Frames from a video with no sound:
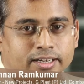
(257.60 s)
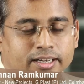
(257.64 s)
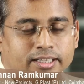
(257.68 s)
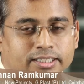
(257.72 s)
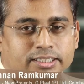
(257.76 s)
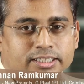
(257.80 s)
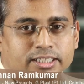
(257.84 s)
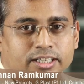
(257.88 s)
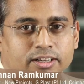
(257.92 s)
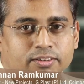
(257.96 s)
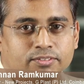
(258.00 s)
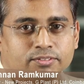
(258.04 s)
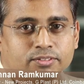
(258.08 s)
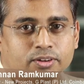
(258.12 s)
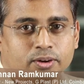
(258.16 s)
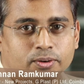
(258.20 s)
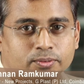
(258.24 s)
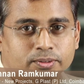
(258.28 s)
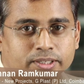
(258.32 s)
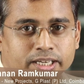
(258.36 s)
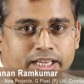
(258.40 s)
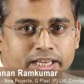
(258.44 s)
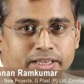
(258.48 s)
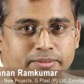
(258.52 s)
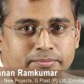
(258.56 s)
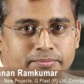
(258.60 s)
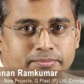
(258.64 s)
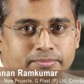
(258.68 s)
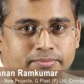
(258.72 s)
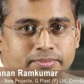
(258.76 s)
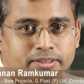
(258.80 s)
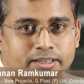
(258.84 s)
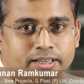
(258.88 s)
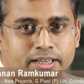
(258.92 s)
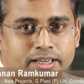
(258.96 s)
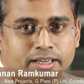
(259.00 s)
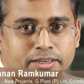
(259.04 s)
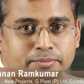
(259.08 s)
reduction of downtime
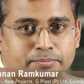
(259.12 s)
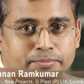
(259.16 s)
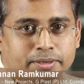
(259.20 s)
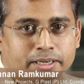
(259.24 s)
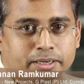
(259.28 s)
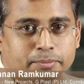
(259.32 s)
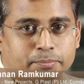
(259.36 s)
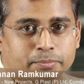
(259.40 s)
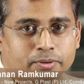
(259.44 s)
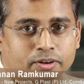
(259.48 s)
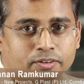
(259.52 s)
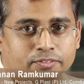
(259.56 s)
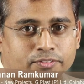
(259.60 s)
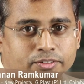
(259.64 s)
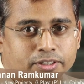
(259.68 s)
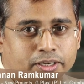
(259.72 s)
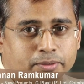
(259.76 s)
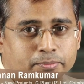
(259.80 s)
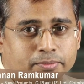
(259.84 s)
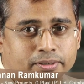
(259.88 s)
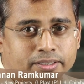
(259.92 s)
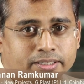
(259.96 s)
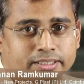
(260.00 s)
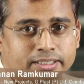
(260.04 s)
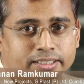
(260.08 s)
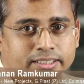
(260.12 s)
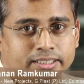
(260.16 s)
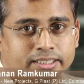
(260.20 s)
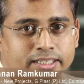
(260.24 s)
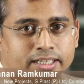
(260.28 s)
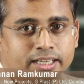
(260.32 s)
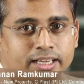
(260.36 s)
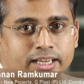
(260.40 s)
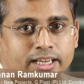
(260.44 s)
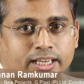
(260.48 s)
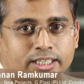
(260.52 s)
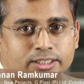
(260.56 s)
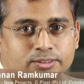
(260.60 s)
and better profitability
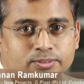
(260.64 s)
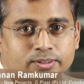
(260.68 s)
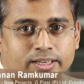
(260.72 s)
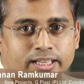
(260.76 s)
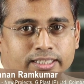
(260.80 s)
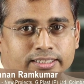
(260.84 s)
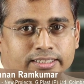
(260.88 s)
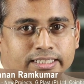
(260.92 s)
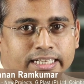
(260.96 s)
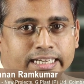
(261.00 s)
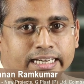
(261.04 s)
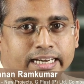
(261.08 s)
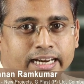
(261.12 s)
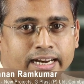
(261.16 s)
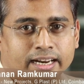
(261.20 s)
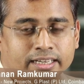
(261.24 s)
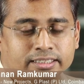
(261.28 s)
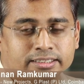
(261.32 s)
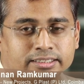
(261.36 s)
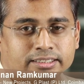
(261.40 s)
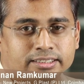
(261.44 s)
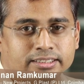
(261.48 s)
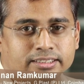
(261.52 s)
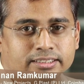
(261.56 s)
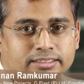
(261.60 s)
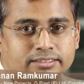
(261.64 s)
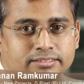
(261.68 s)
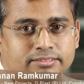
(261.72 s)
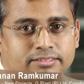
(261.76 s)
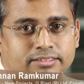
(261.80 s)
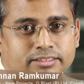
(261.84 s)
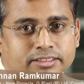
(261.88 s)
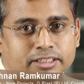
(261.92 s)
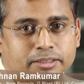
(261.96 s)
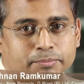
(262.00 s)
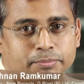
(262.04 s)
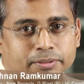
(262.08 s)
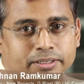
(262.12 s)
as well as an enhanced
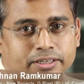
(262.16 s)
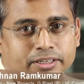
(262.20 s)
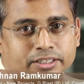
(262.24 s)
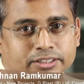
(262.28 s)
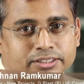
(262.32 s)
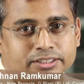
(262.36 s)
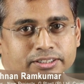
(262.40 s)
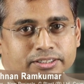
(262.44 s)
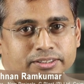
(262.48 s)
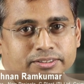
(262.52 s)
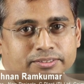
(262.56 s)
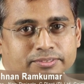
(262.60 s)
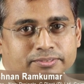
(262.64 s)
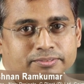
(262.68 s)
reputation.